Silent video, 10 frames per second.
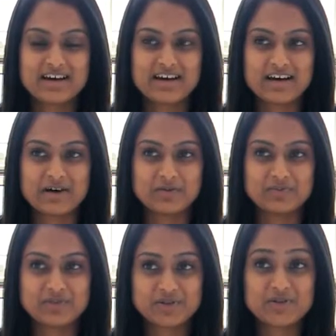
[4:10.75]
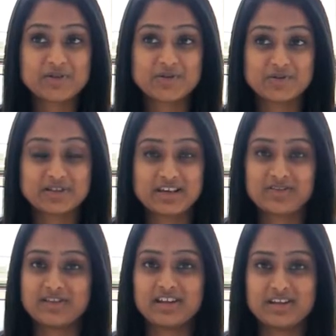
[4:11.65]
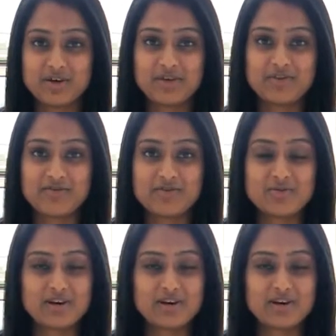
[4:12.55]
Um, so those were definitely my favourite